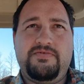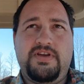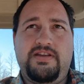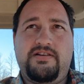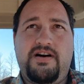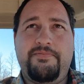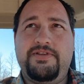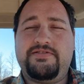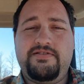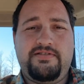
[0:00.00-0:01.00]
Any
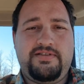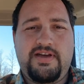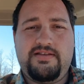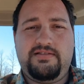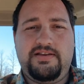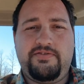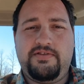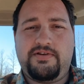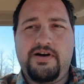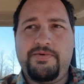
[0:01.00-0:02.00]
comments or anything like that, leave it in
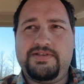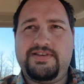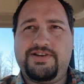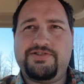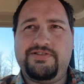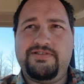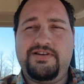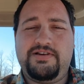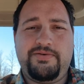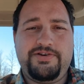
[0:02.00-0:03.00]
the comment section.
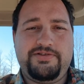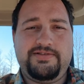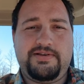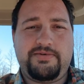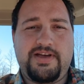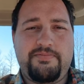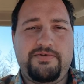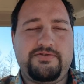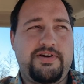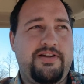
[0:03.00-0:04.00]
Any questions, I'll be happy
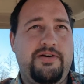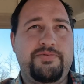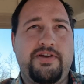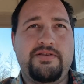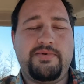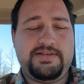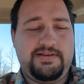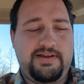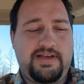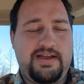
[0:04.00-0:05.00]
to try and help you out the best
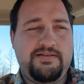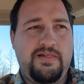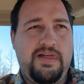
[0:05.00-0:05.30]
that I can.